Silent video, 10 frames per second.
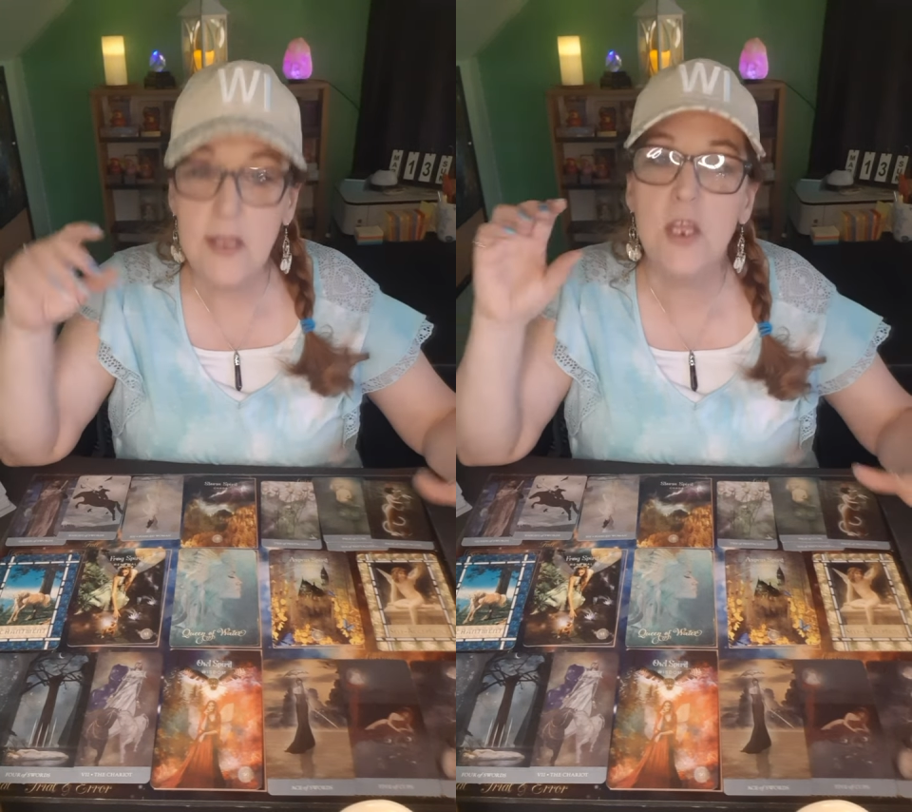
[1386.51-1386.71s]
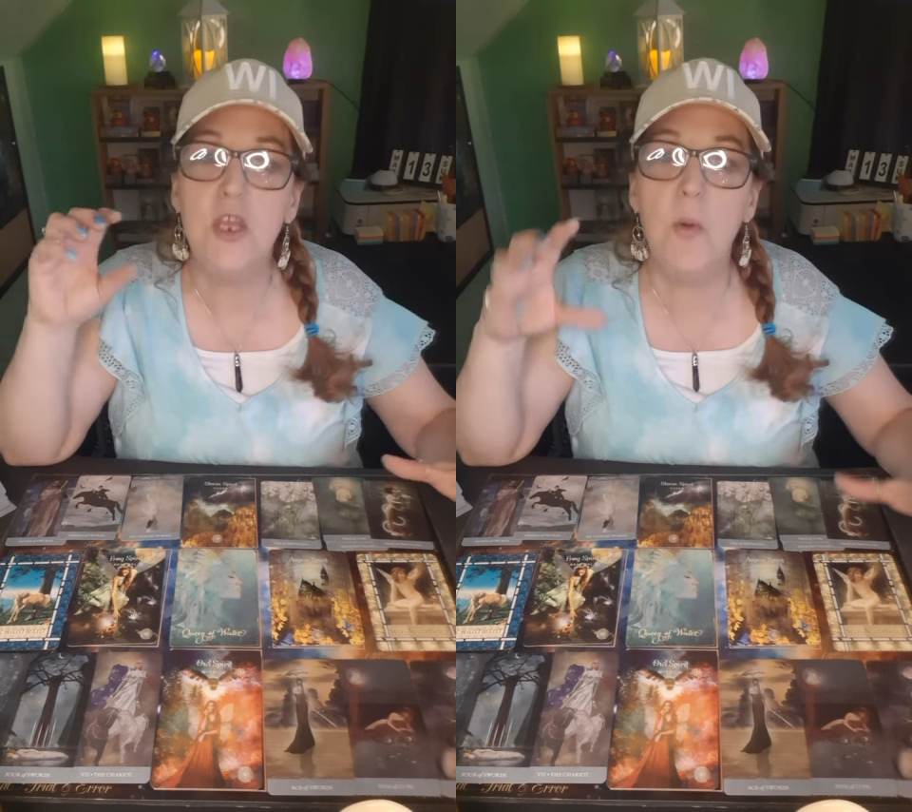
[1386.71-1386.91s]

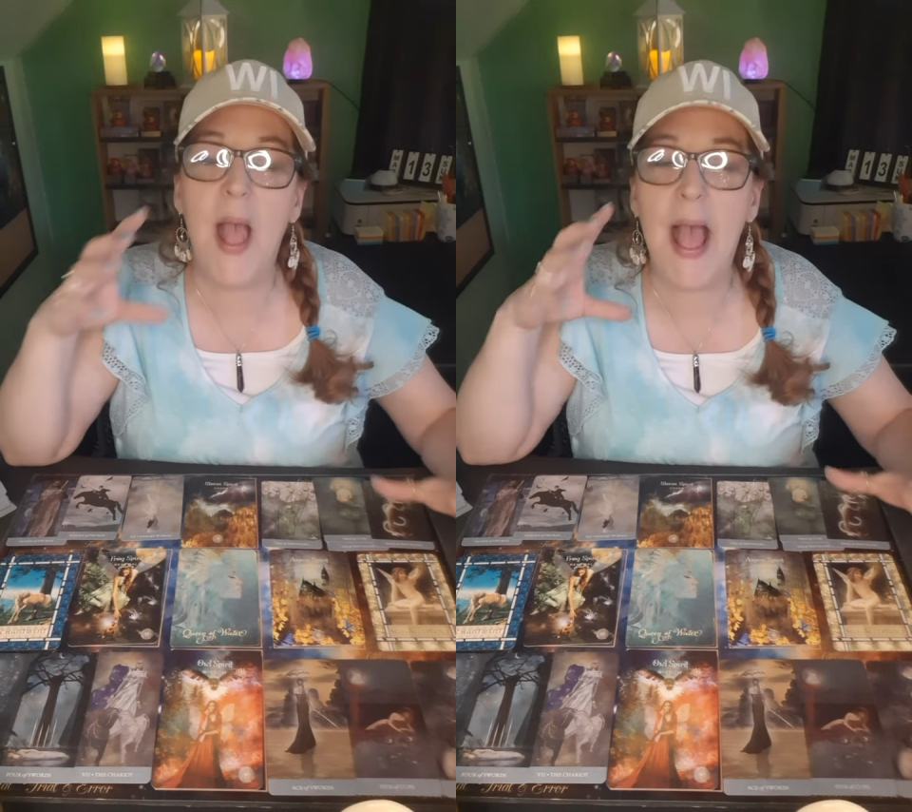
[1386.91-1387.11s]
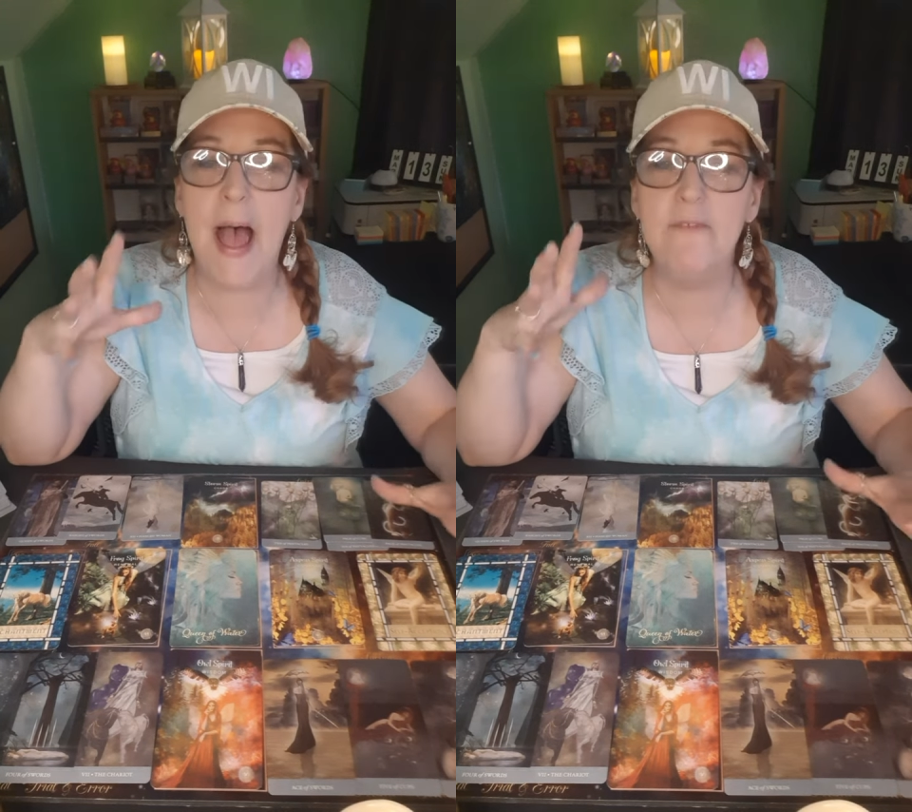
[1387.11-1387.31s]
you
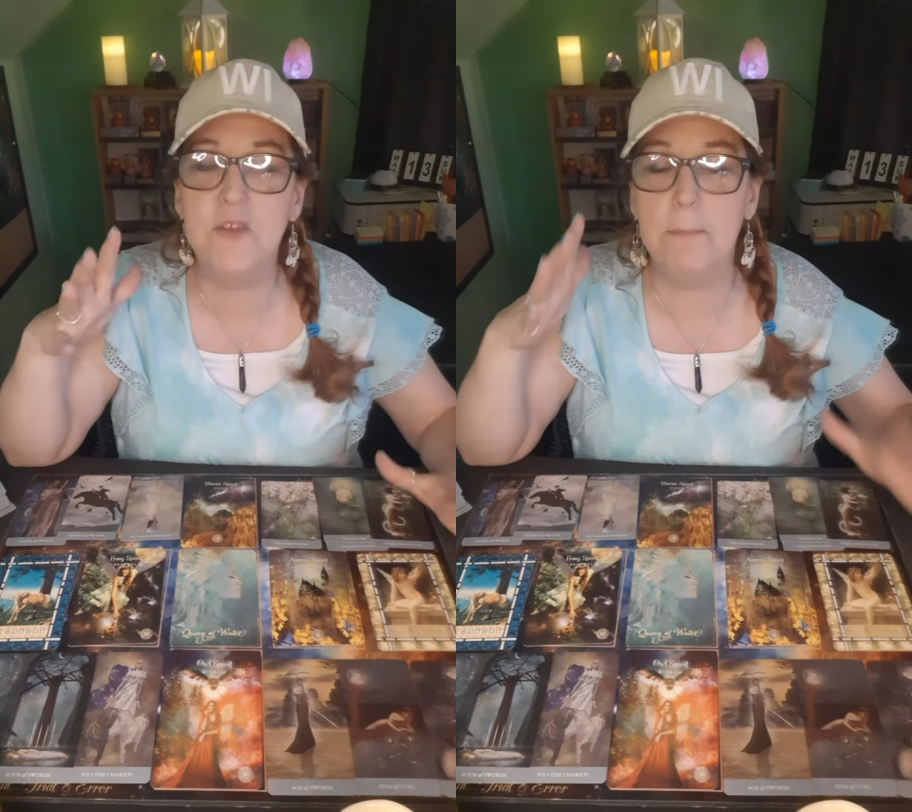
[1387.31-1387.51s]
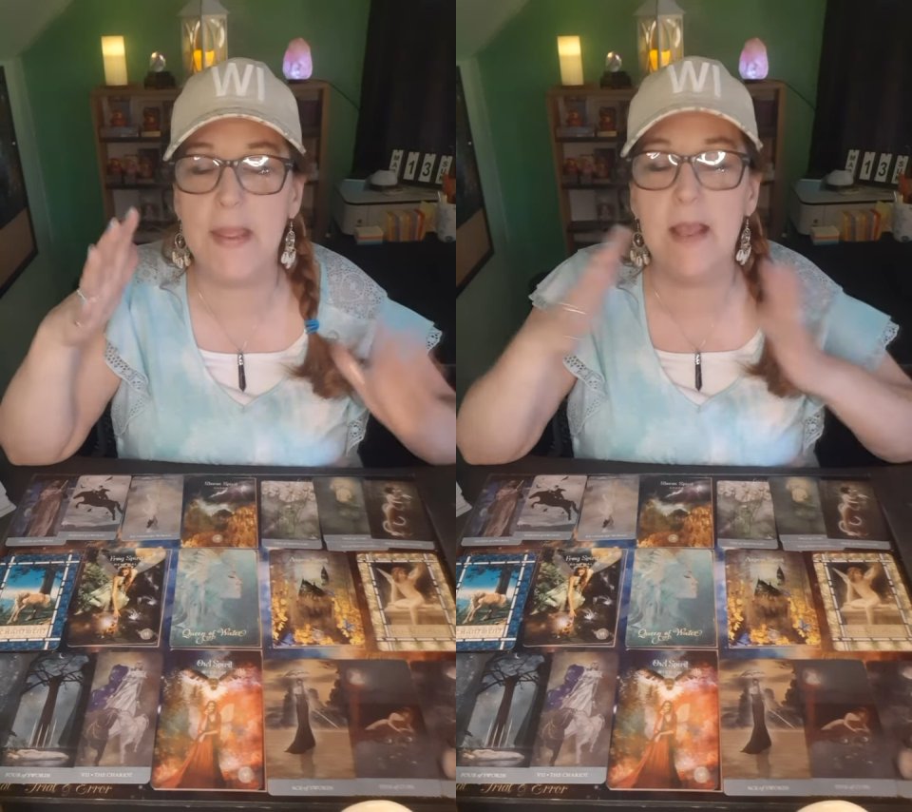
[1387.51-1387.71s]
have
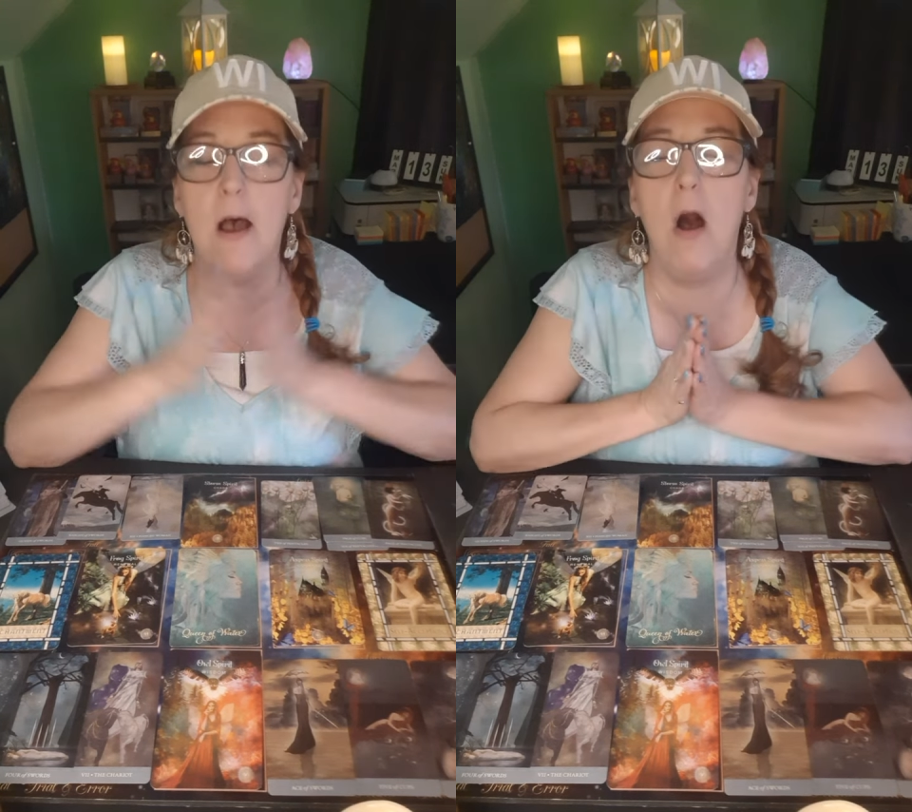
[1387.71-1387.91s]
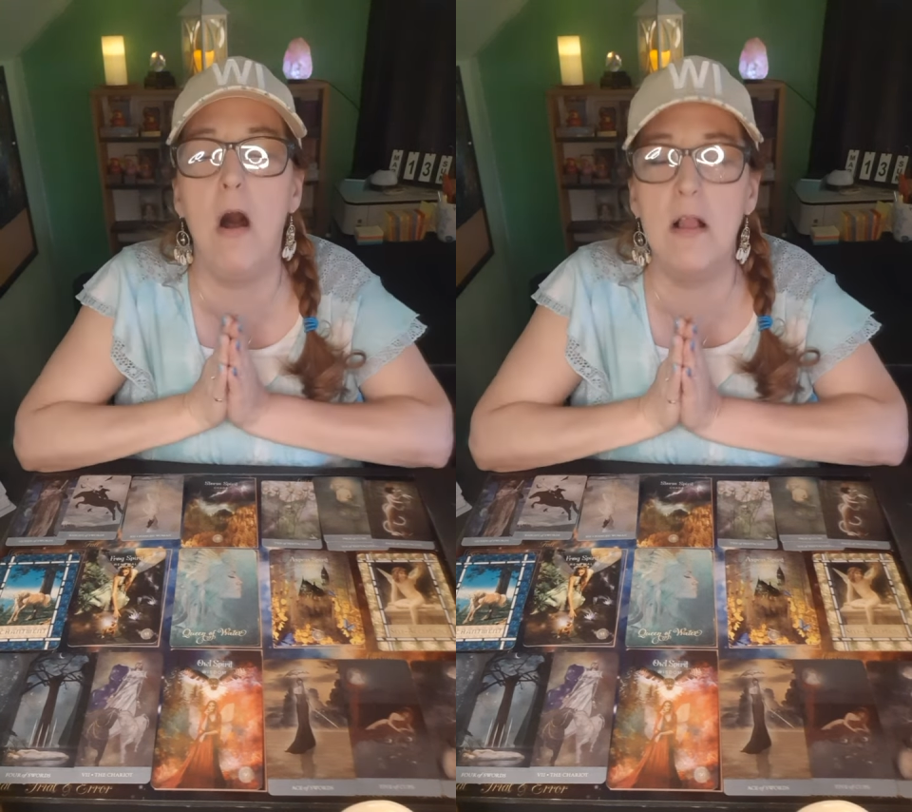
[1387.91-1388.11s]
to be
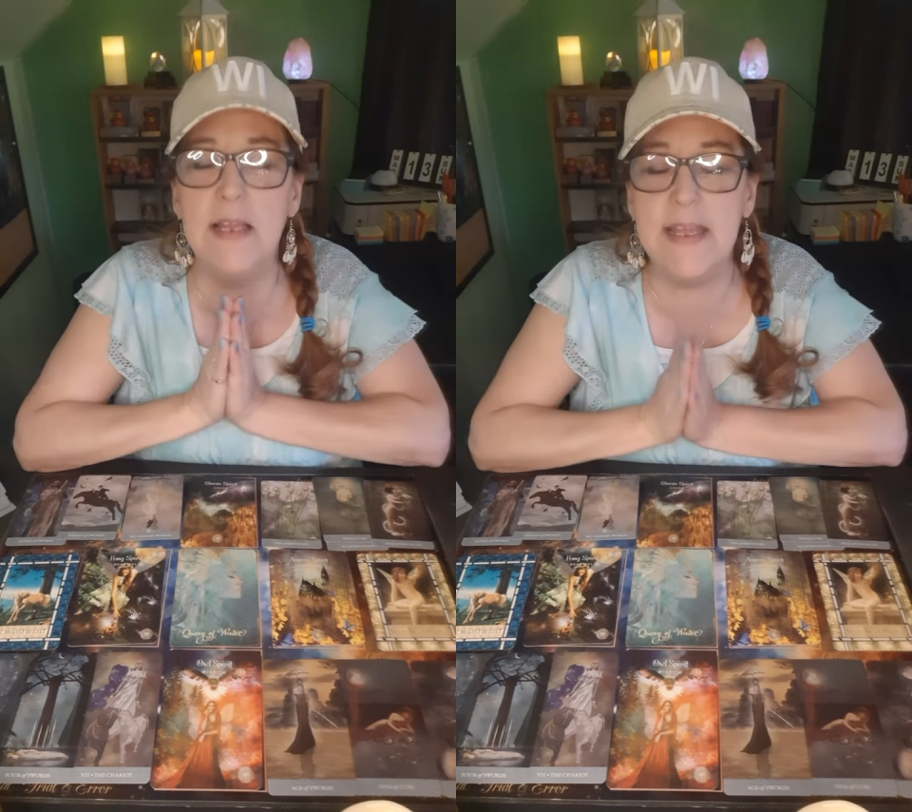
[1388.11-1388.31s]
all